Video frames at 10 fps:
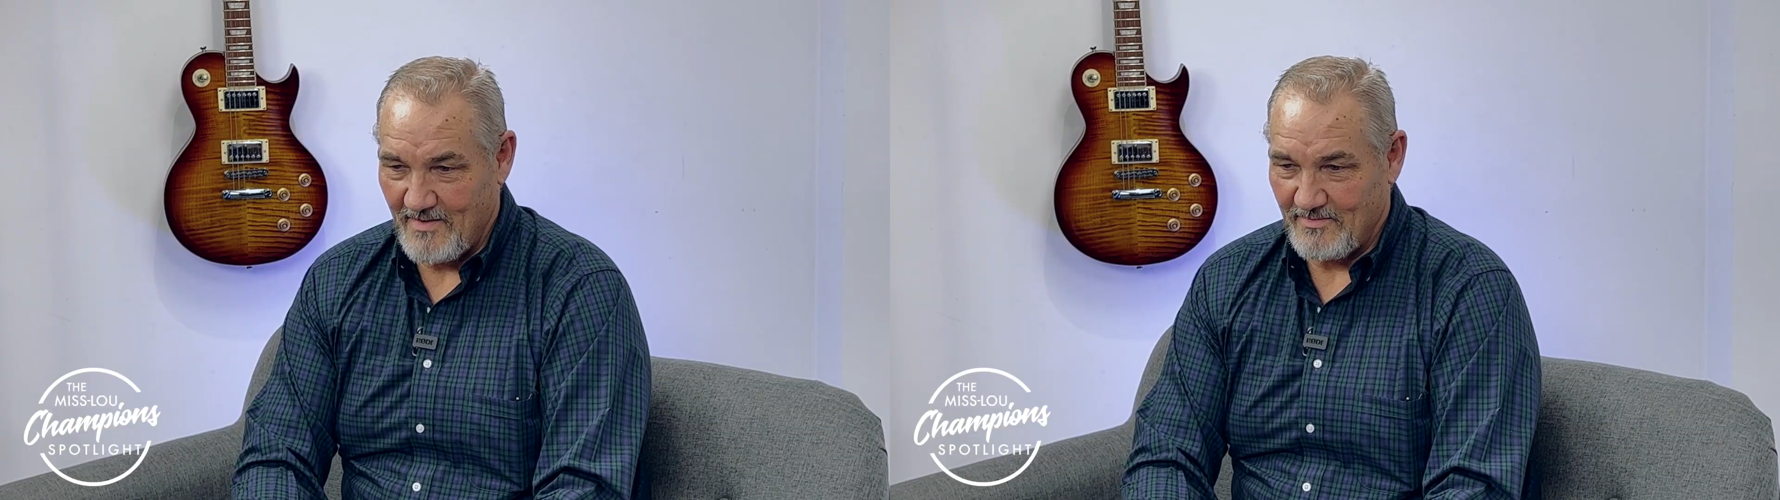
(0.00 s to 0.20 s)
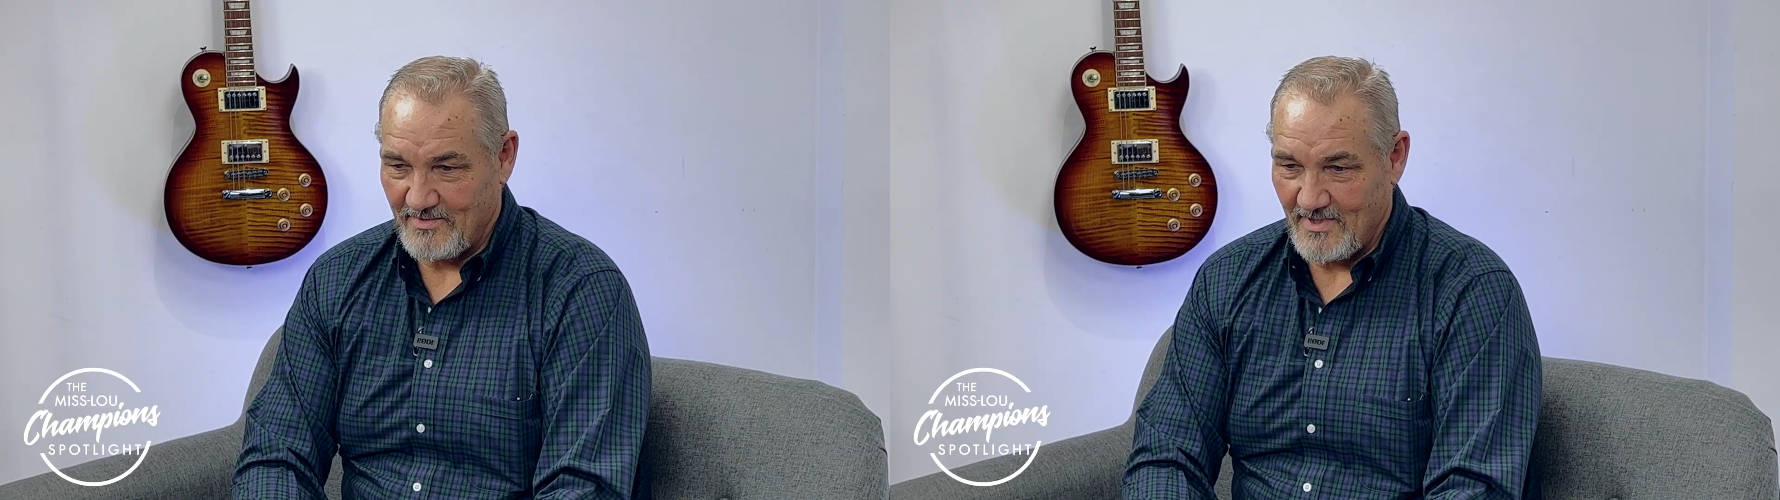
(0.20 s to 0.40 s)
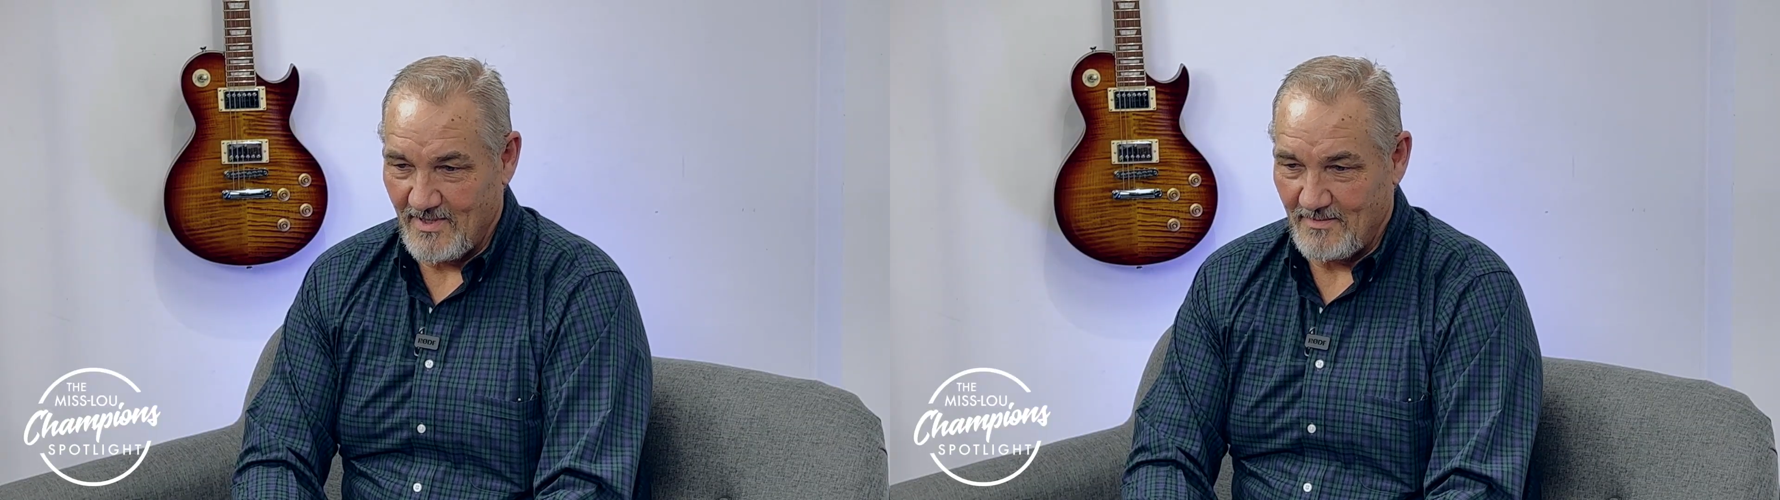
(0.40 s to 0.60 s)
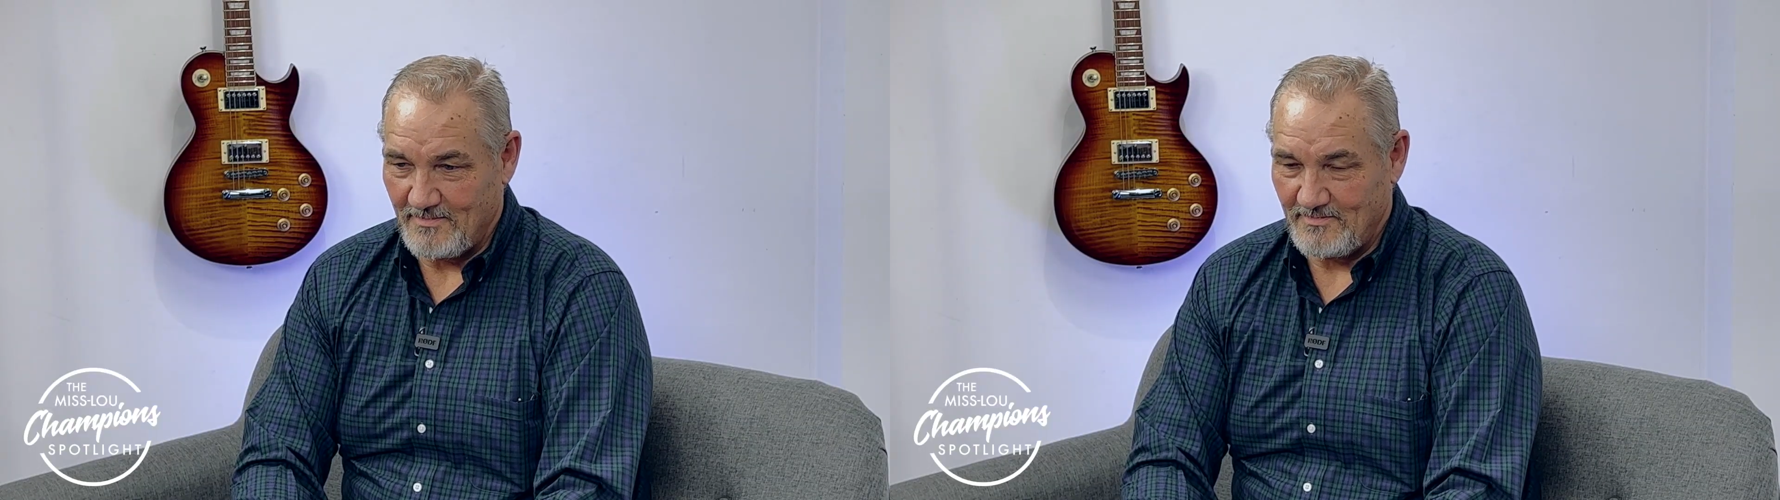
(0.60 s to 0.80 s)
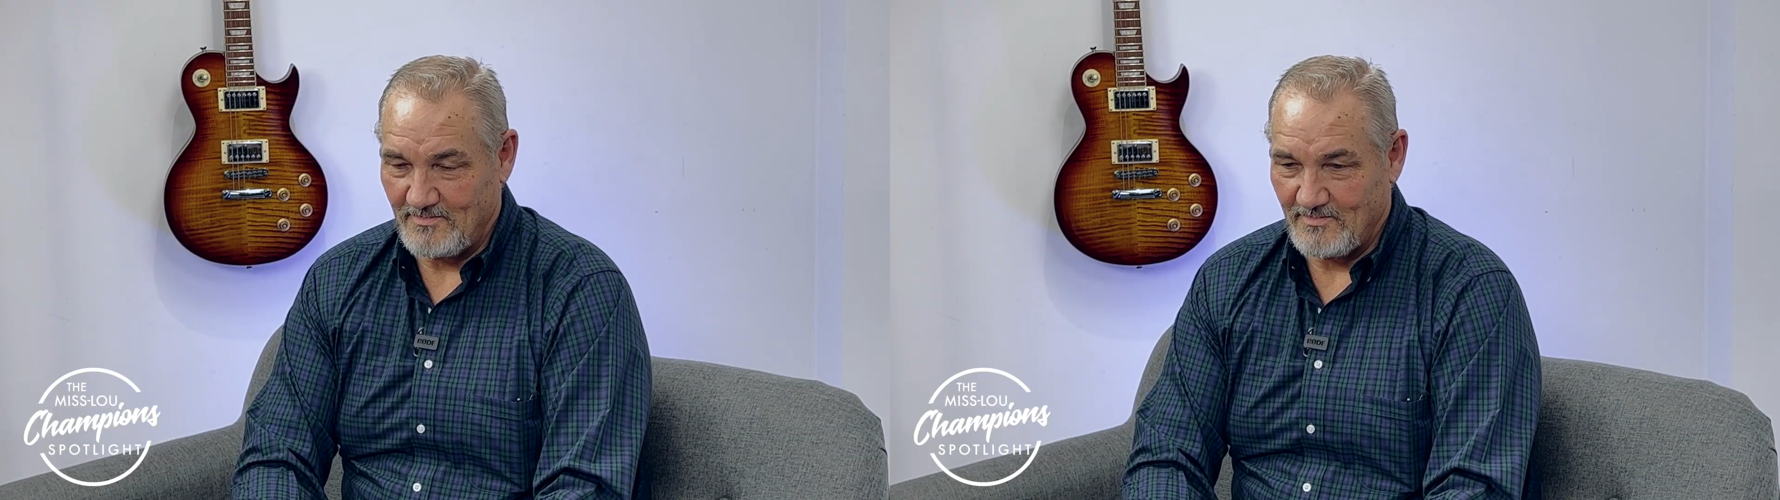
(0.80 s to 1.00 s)
was
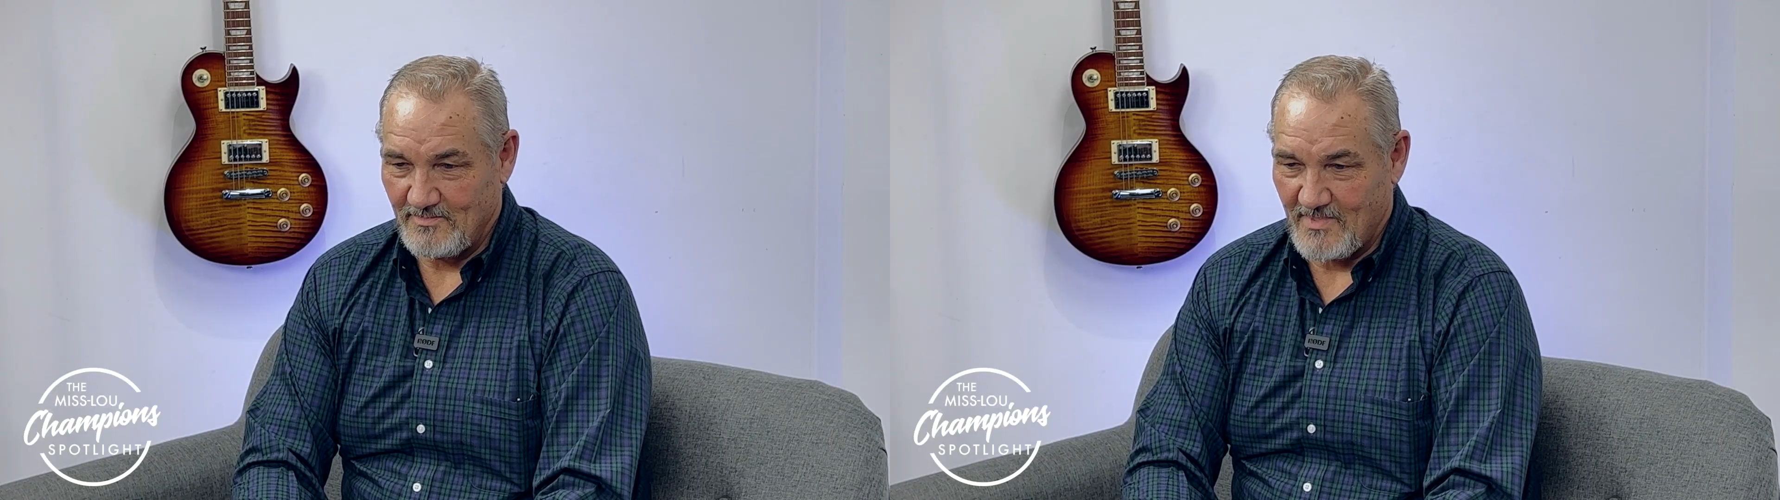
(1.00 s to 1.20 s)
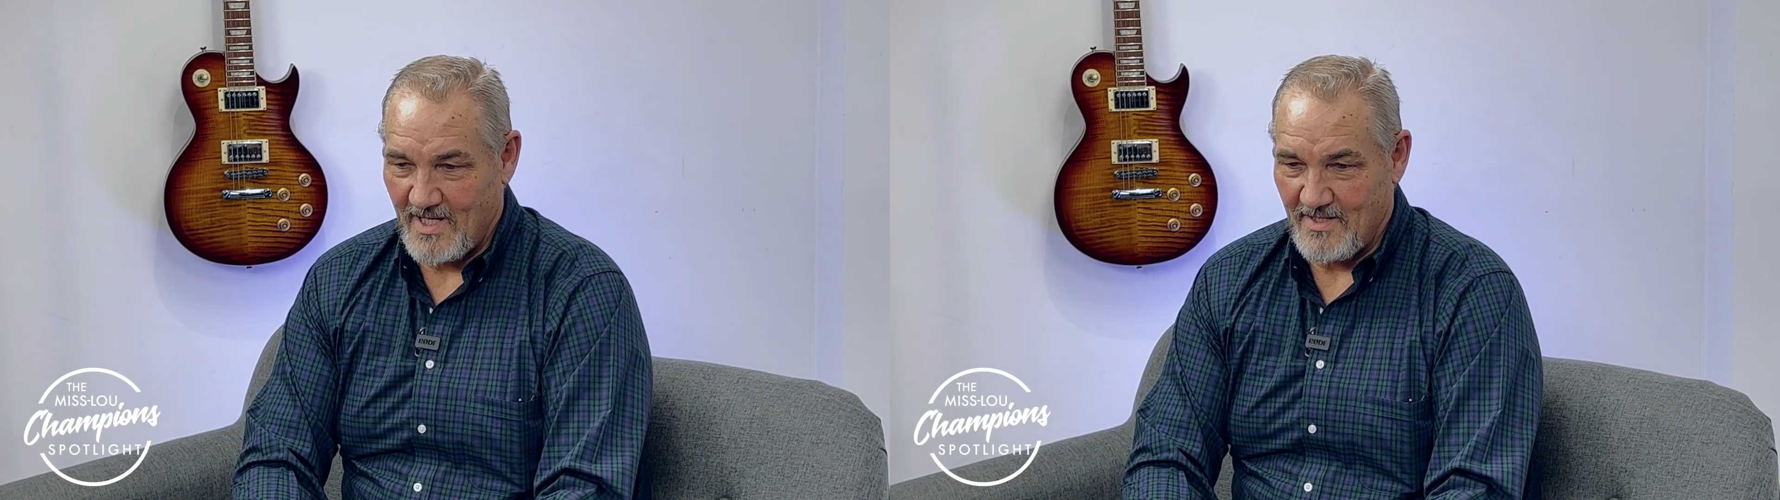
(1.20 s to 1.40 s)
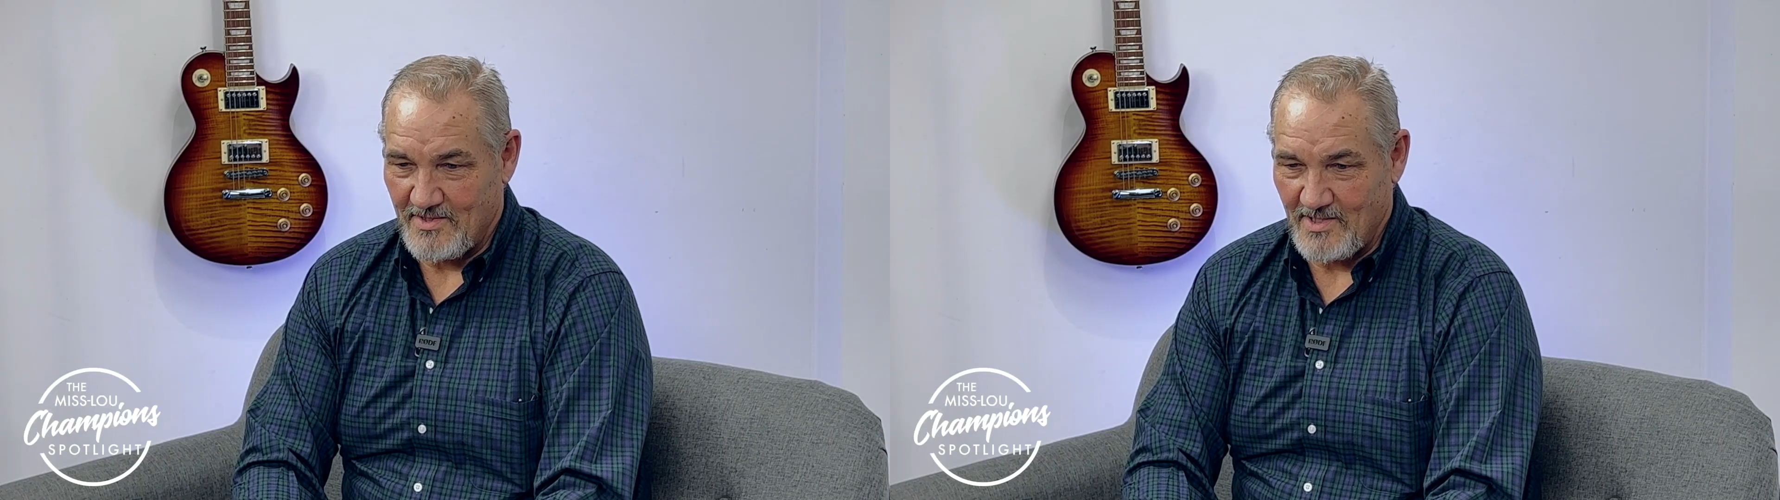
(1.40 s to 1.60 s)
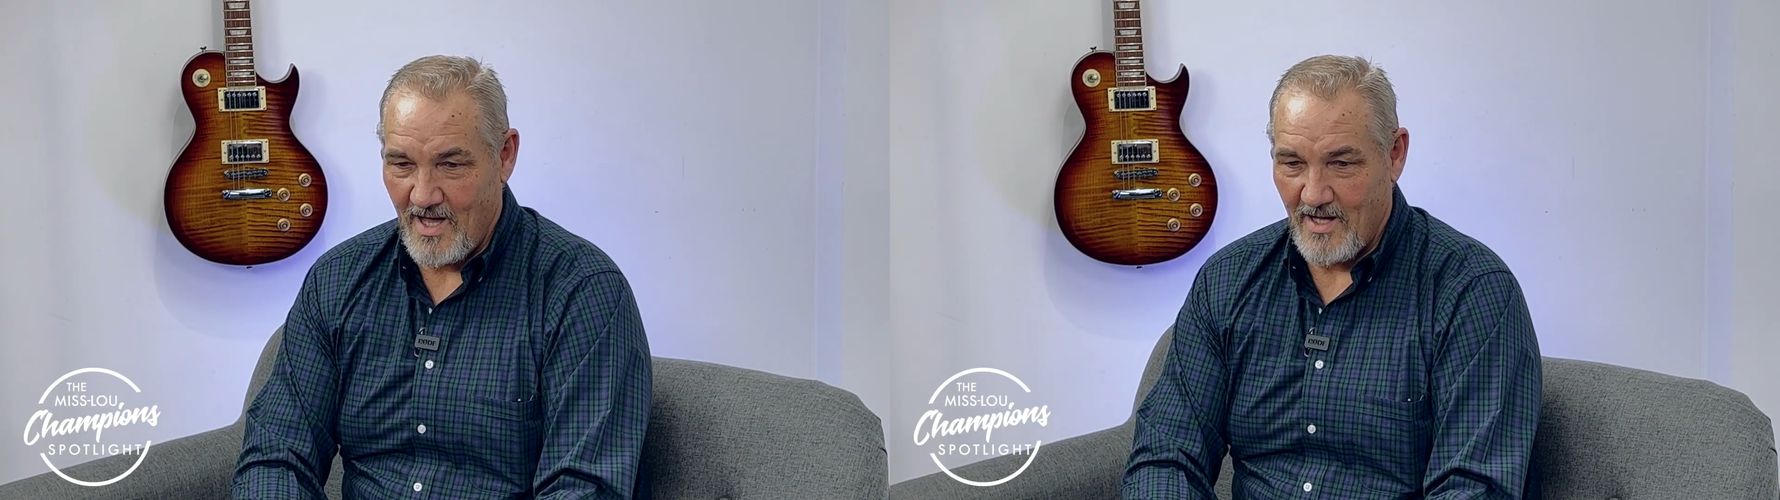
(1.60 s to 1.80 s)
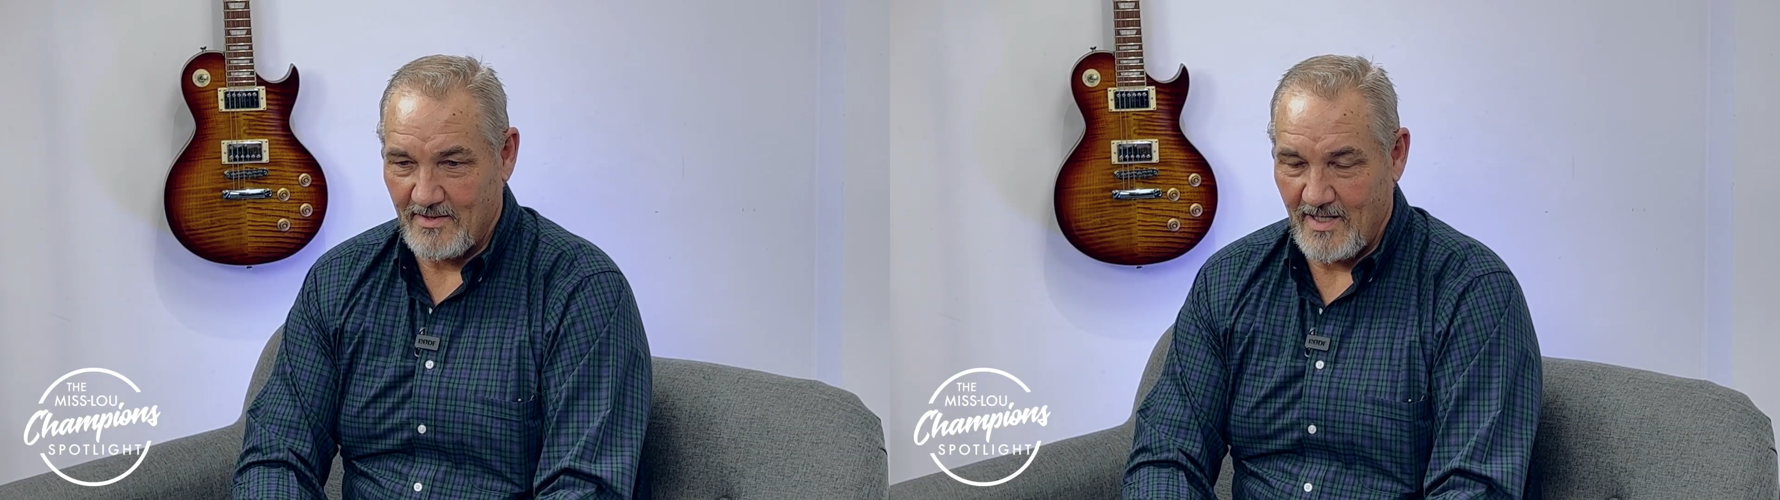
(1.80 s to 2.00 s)
kind of shocked.